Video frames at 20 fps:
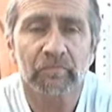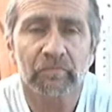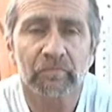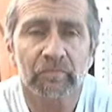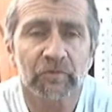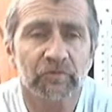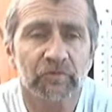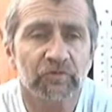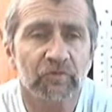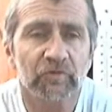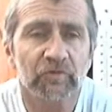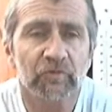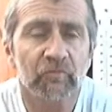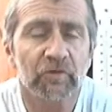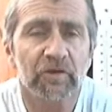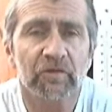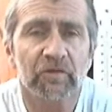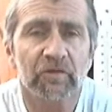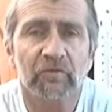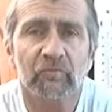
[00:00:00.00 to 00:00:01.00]
There's only
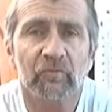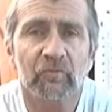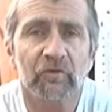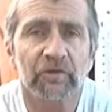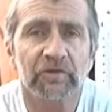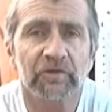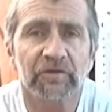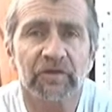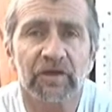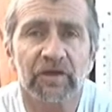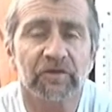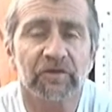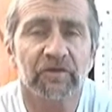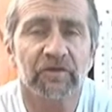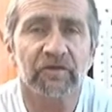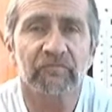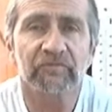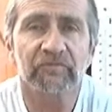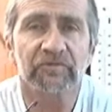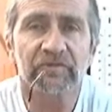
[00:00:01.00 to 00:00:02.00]
one other warning that I could
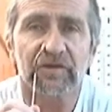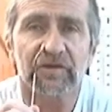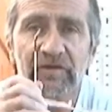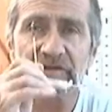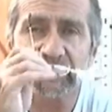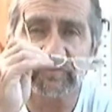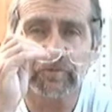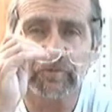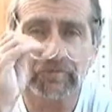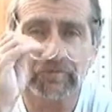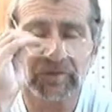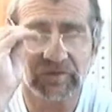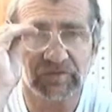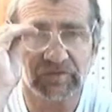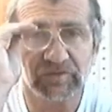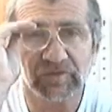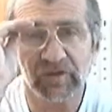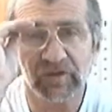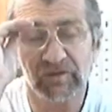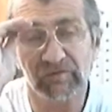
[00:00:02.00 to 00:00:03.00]
ever say that would be
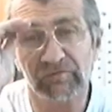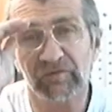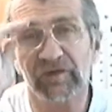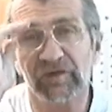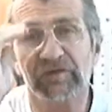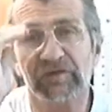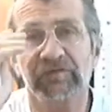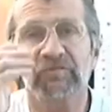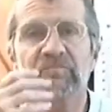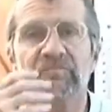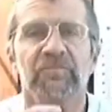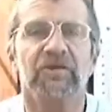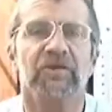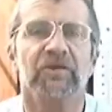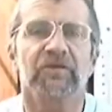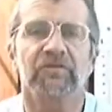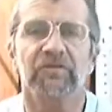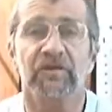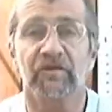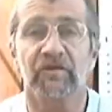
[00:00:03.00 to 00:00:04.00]
terrifying to me
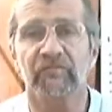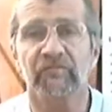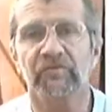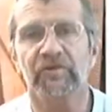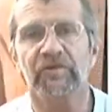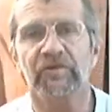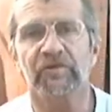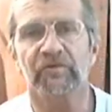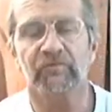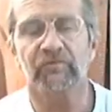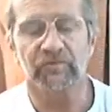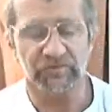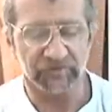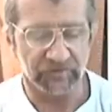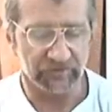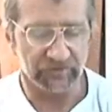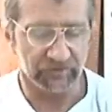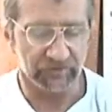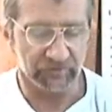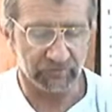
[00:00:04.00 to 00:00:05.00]
to ever hear what
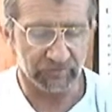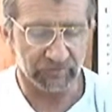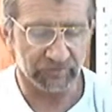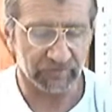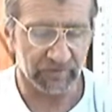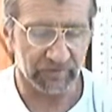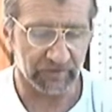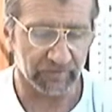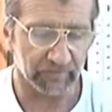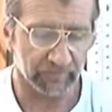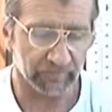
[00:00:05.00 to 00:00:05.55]
Jesus would say.